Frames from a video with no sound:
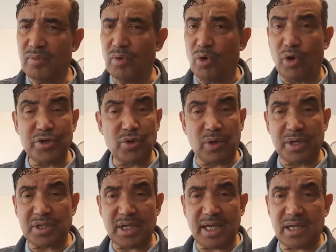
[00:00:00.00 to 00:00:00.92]
or you
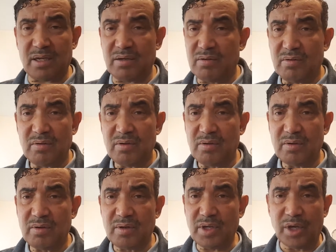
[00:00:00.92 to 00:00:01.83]
can take,
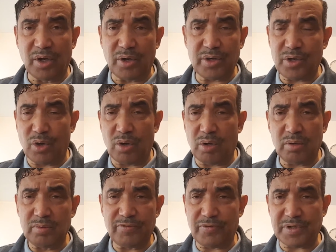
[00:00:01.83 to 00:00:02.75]
you know, your
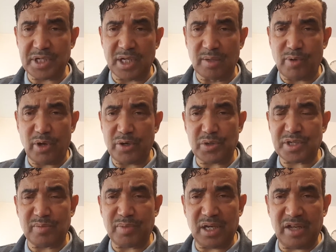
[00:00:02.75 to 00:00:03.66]
physical body, you're
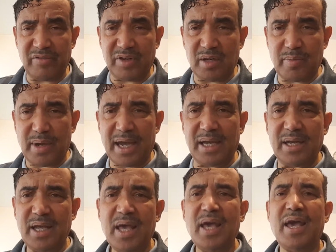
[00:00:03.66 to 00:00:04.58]
simply leaving it behind,
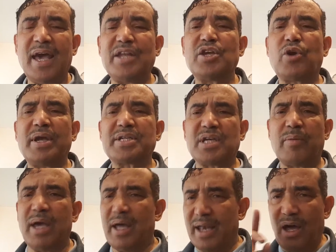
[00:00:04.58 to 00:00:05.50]
and you're going
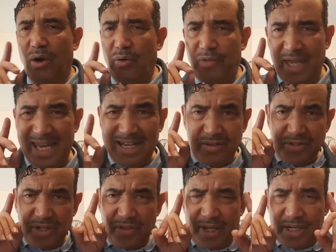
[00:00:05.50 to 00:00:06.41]
somewhere. Now, the
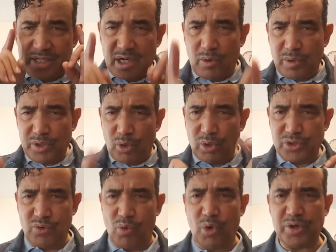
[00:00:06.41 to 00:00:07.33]
interesting thing is that I want to
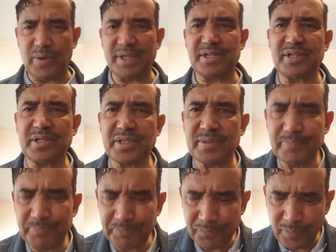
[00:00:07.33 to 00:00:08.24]
also warn you is this.
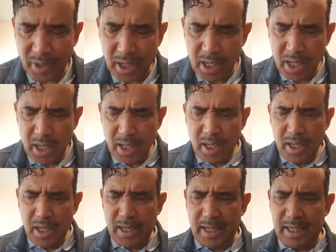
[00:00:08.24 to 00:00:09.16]

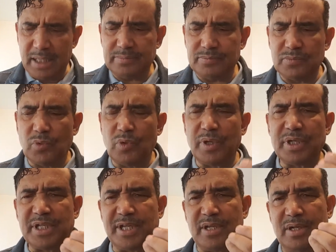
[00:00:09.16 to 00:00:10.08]

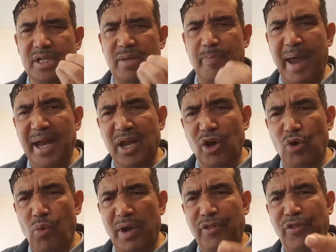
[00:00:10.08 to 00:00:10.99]
Depending
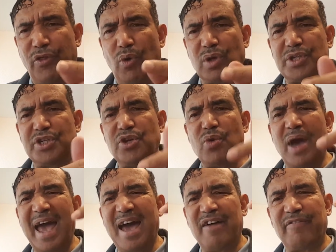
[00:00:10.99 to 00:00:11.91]
on what thoughts you
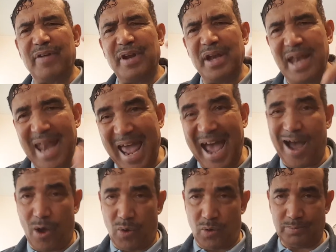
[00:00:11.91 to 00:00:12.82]
have
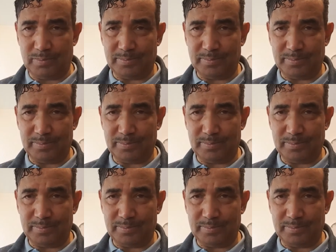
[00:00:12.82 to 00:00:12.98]
now,